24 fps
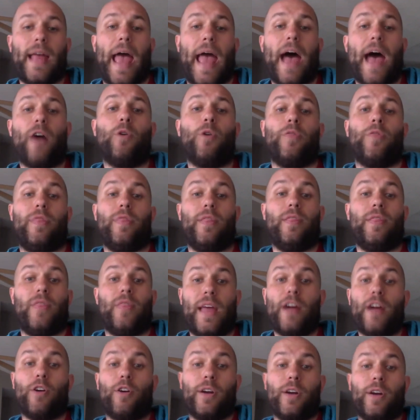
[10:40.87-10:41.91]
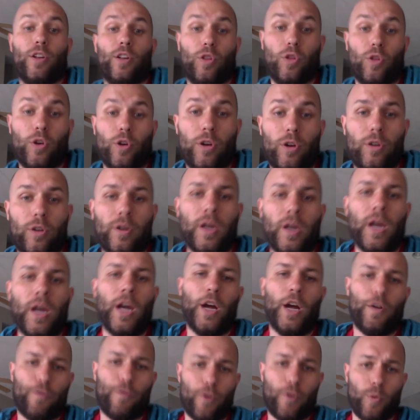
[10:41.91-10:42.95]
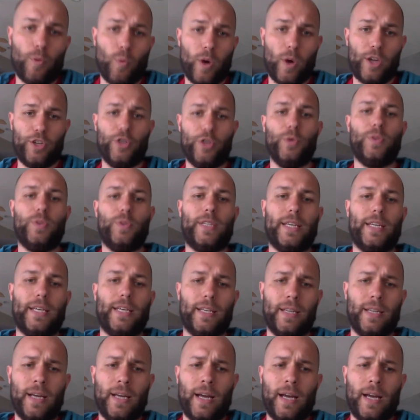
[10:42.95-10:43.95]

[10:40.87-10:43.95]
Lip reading: How they are going to learn from what you did.